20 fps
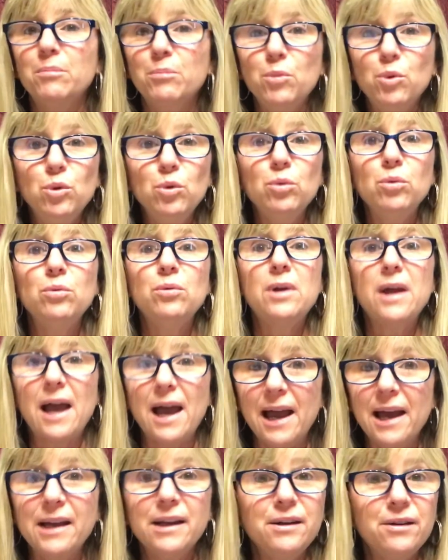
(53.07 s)
moon,
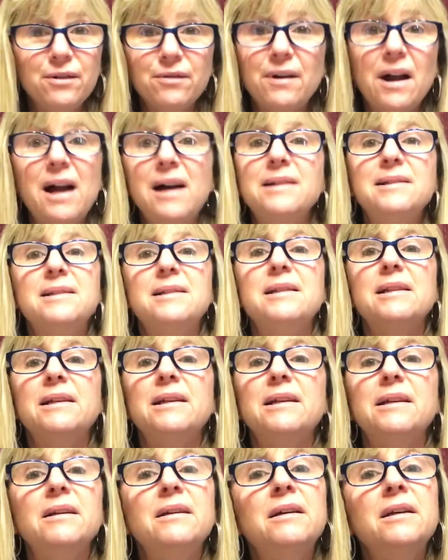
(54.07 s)
and
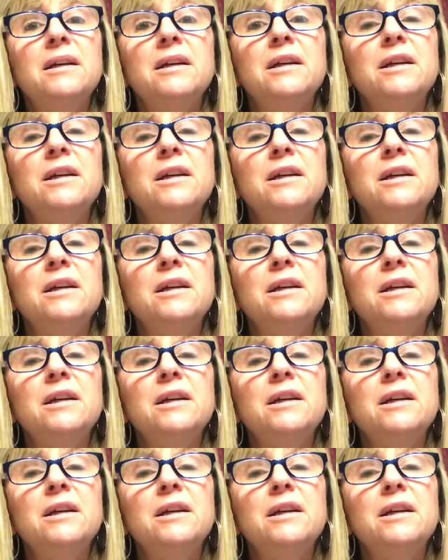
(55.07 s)
rising,